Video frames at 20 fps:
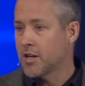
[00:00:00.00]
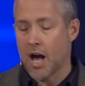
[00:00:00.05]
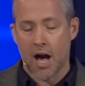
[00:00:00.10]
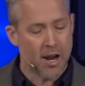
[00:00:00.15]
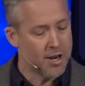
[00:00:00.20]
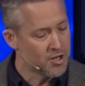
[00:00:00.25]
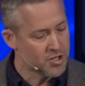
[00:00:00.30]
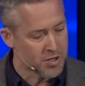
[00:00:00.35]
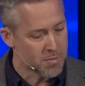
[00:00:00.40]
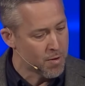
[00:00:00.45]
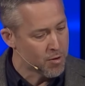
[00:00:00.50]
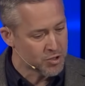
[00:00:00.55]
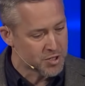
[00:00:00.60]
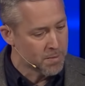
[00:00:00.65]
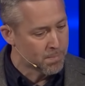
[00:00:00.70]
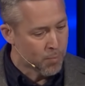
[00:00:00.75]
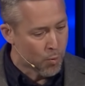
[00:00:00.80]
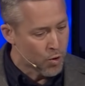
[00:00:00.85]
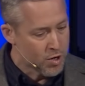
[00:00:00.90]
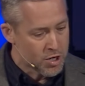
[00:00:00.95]
God is the
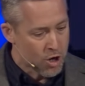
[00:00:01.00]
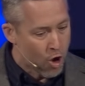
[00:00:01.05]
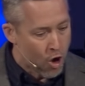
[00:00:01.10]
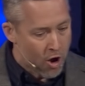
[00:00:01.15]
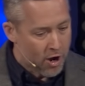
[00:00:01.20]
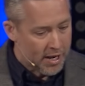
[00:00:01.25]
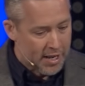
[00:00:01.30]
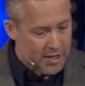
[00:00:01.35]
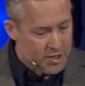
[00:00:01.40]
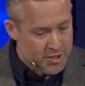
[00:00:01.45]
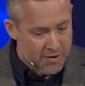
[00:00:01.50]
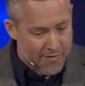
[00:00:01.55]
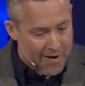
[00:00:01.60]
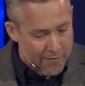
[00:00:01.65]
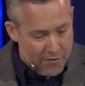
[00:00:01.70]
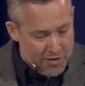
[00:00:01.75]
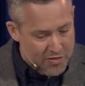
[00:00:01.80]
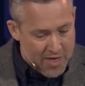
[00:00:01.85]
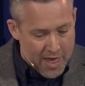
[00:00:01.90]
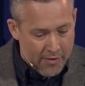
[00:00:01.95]
most important audience of
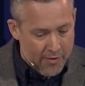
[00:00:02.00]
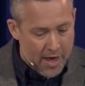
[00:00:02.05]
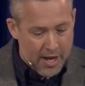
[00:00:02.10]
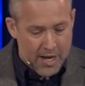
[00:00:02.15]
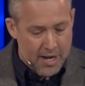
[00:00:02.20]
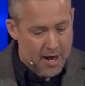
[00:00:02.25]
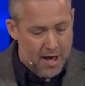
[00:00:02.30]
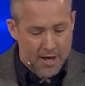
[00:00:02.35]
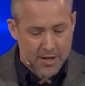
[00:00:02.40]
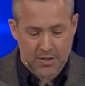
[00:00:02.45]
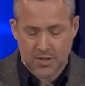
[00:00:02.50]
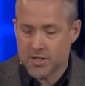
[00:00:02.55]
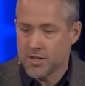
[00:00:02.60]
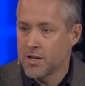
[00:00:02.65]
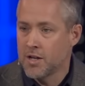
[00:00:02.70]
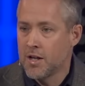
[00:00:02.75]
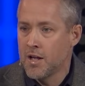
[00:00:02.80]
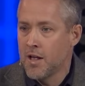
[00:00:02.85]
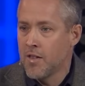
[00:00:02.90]
everything that He does.